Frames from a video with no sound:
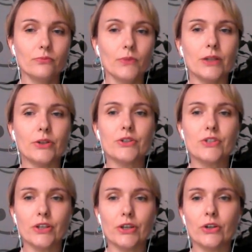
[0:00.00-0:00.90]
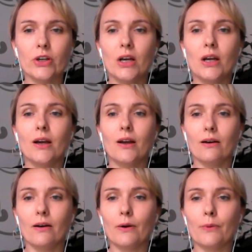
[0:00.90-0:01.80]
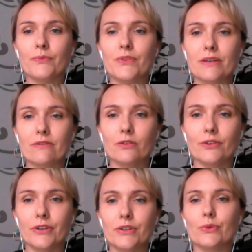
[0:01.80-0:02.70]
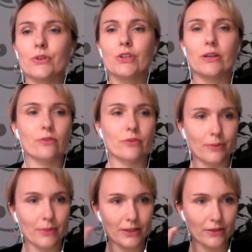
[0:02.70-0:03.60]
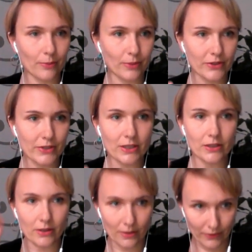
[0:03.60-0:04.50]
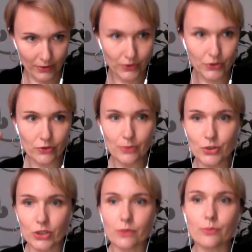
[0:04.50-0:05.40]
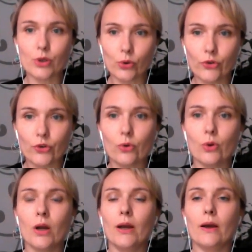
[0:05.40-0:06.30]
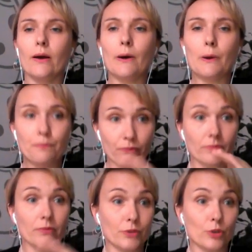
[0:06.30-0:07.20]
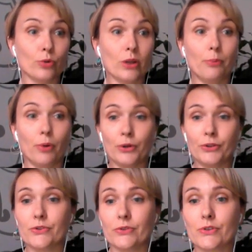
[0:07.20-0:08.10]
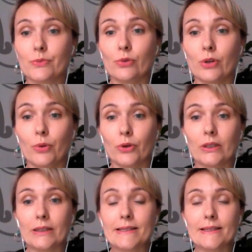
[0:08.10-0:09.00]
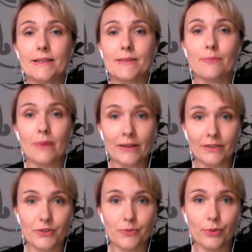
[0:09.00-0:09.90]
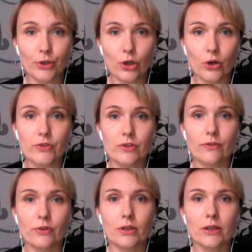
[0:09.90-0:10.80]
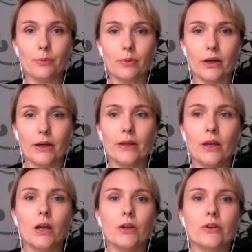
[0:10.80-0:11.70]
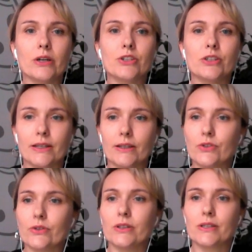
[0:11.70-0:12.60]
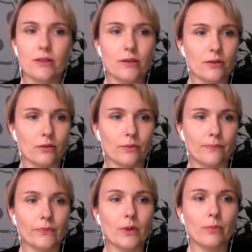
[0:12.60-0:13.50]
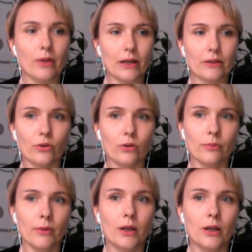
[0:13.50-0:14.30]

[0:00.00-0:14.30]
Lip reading: And you can see here several things which have already made their appearance in the description, but also they're bullet pointed, so there's a bullet point list. And this matters because if you click apply, you're actually taken to an external platform.